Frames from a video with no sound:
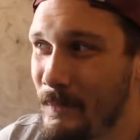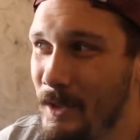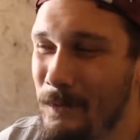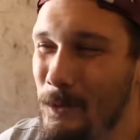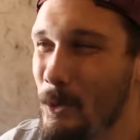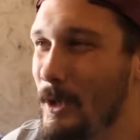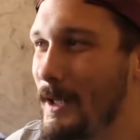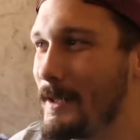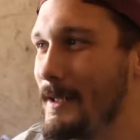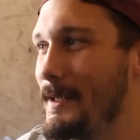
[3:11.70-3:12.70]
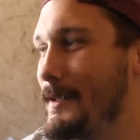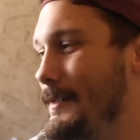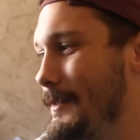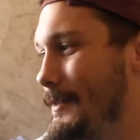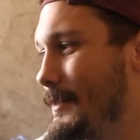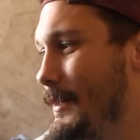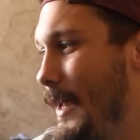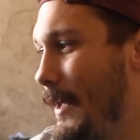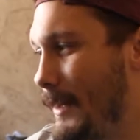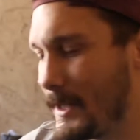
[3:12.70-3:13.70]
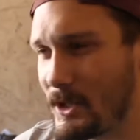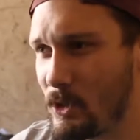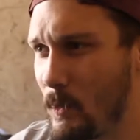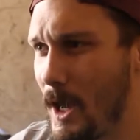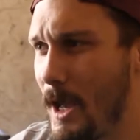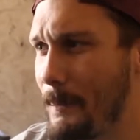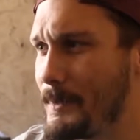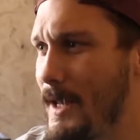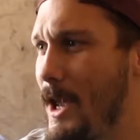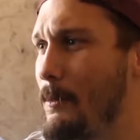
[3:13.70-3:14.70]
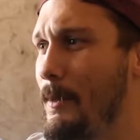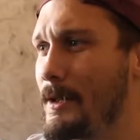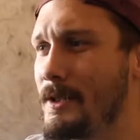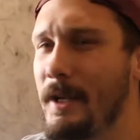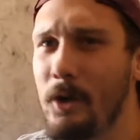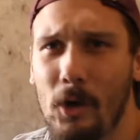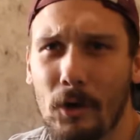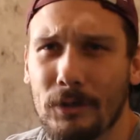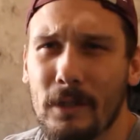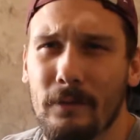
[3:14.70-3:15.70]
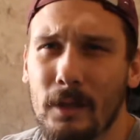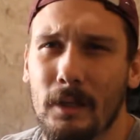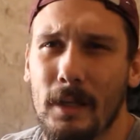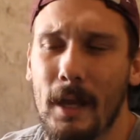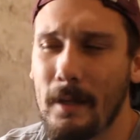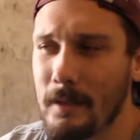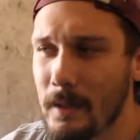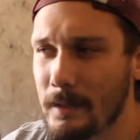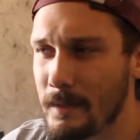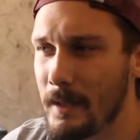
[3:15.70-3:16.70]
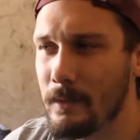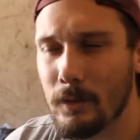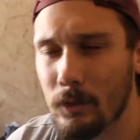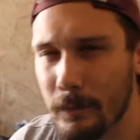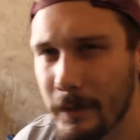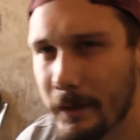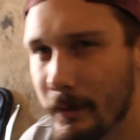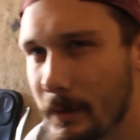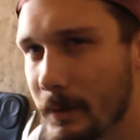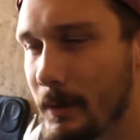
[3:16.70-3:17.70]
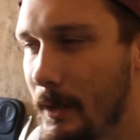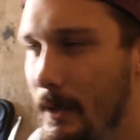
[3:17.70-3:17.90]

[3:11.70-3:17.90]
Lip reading: if you look at these LS swaps, how much they cost and everything like that, it does get a little ridiculous.